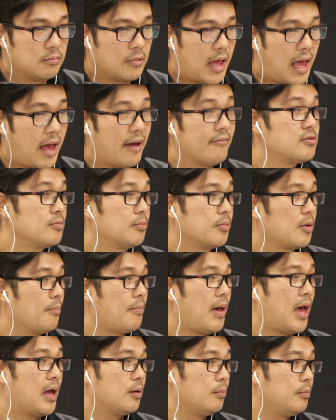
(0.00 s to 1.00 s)
have some
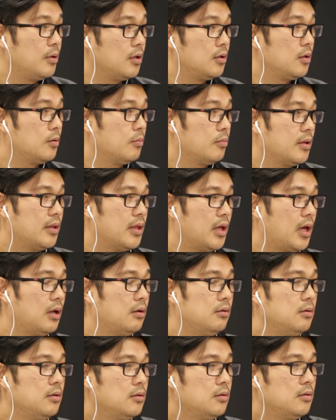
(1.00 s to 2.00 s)
compatibility with
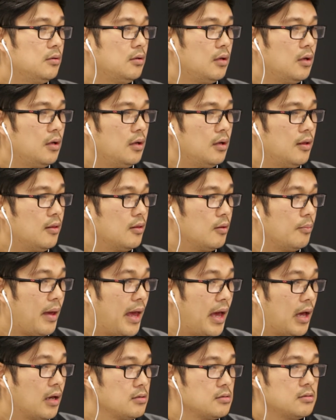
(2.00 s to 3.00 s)
that in the
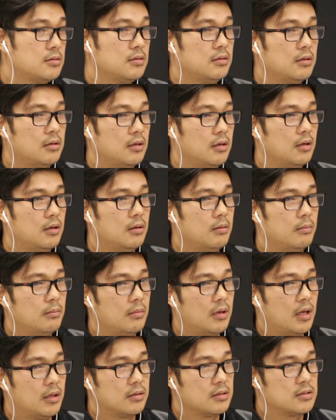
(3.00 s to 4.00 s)
past,
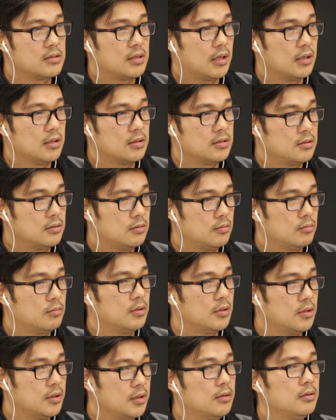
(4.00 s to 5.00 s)
and decided to
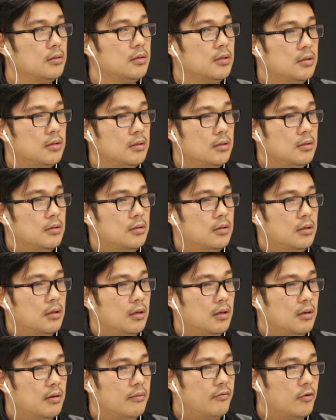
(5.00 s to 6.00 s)
really
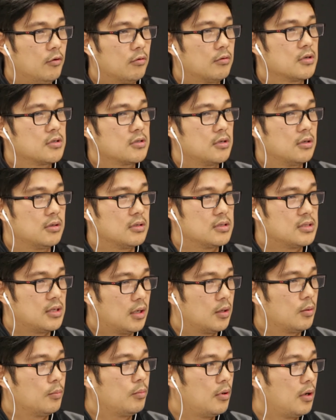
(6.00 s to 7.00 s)
focus on
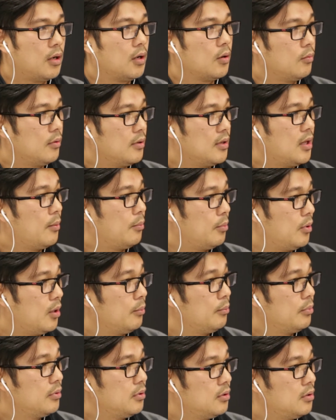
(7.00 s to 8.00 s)
designing a product with that
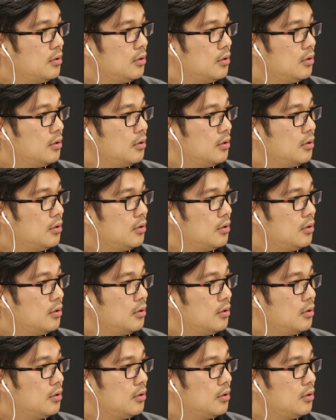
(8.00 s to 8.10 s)
pump